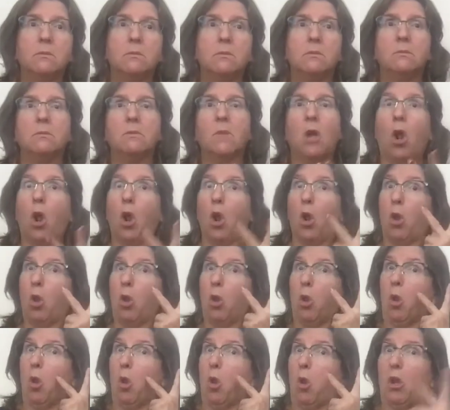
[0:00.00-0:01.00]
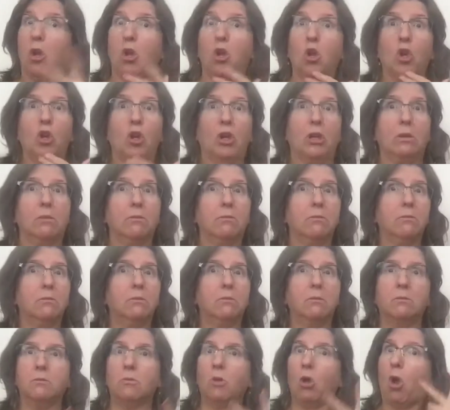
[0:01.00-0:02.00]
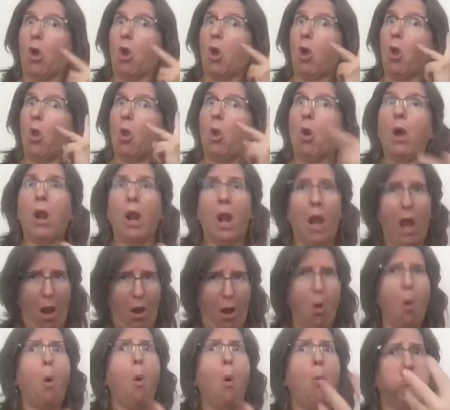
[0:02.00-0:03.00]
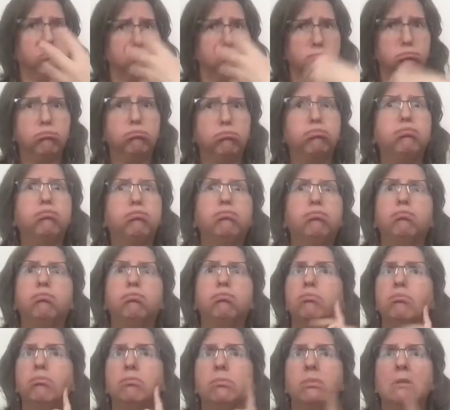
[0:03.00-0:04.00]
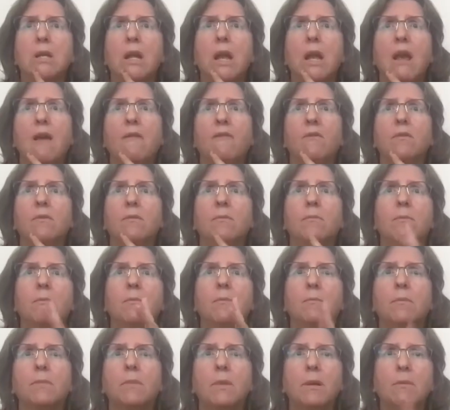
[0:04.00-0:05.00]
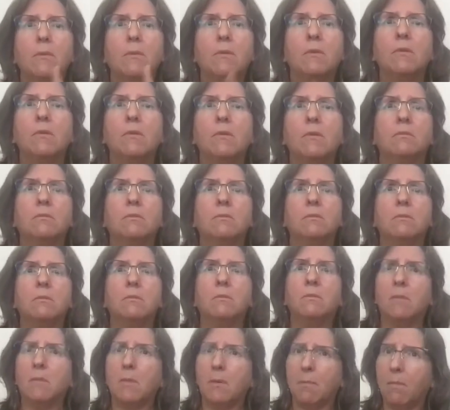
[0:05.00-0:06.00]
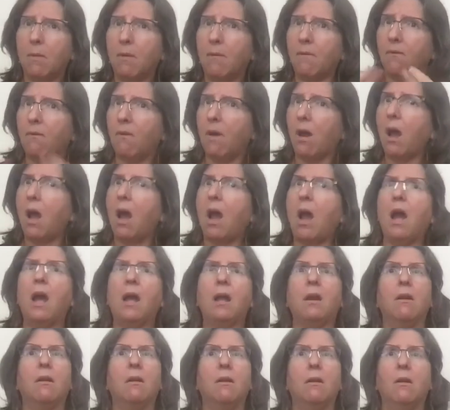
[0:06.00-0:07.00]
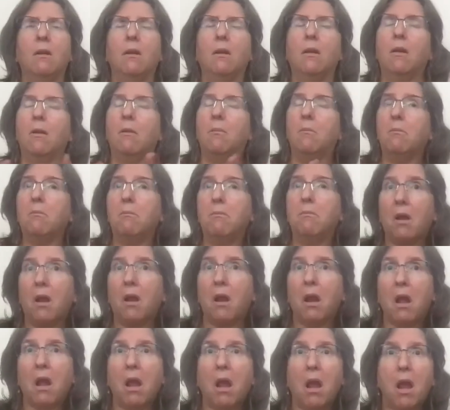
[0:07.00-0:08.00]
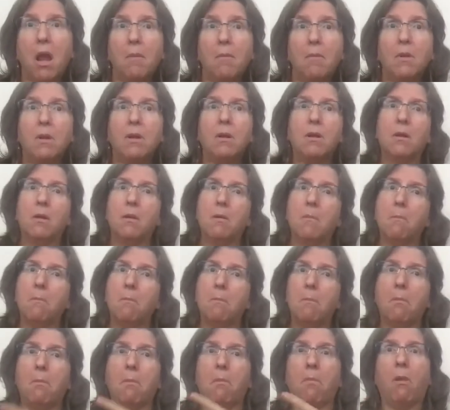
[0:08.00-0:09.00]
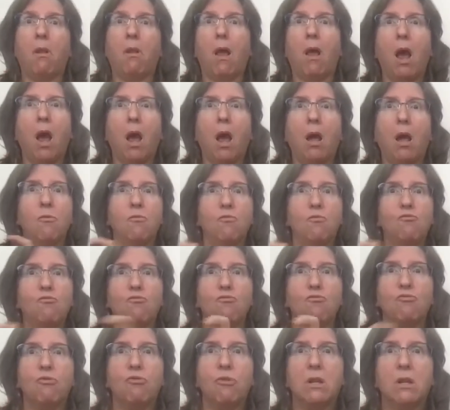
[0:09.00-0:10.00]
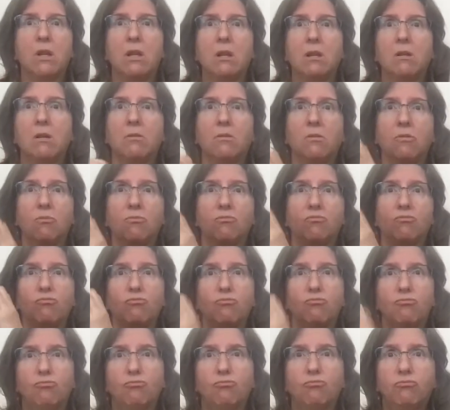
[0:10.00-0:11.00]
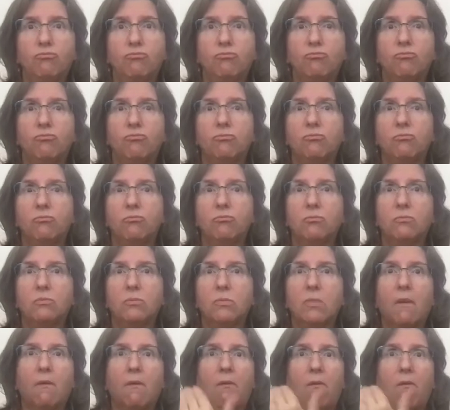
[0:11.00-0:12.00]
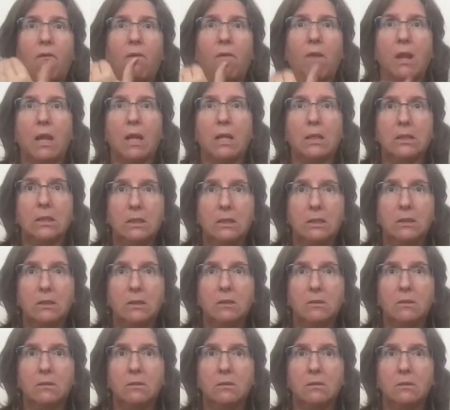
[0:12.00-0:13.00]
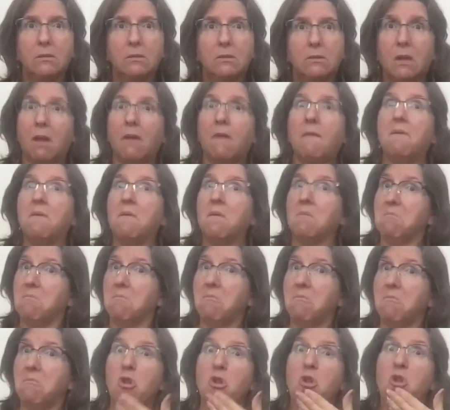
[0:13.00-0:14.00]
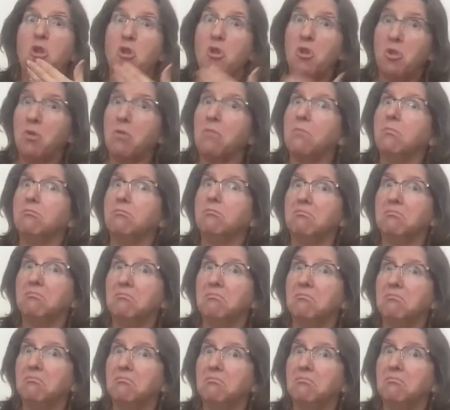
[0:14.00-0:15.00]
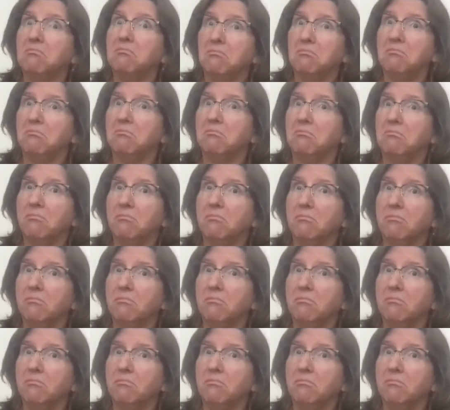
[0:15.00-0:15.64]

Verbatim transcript: Digital materials and other e-learning resources look inclusive on the surface. Consider captioned videos or transcripts of audio presented lessons. On the surface, those resources are